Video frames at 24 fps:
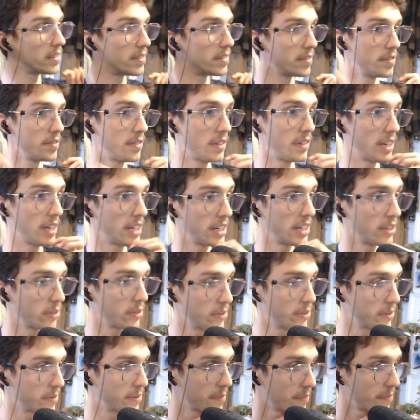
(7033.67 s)
Very
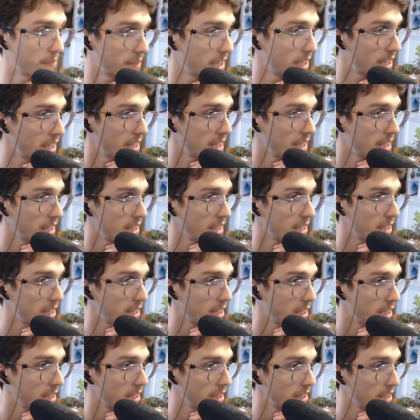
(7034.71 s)
cool.
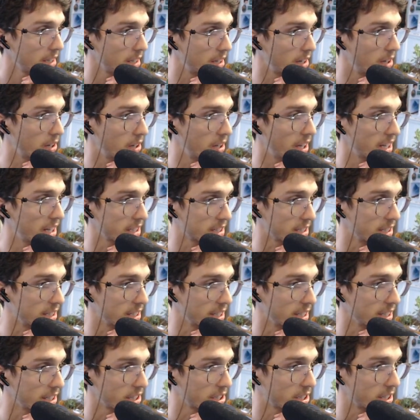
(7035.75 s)
Oh, that's a
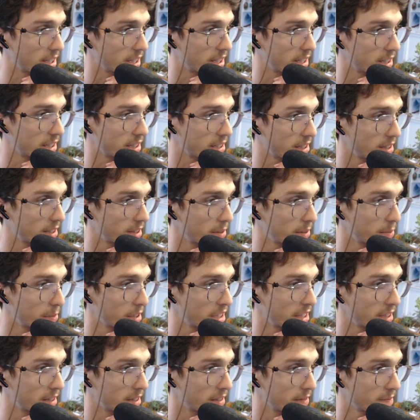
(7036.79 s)
nice shot too,
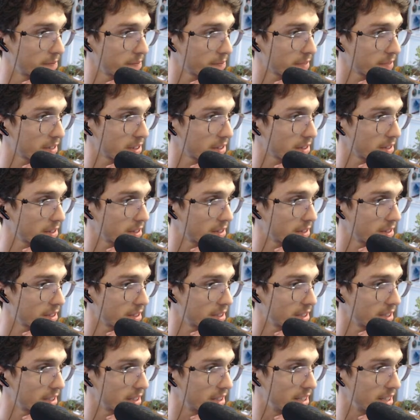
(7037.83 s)
man.
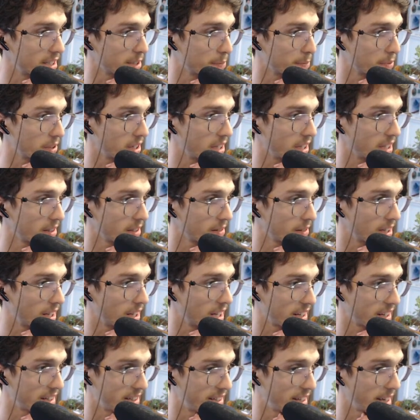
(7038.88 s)
That's pretty. A lot
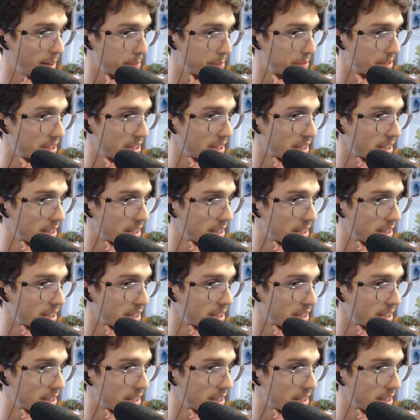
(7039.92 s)
of depth.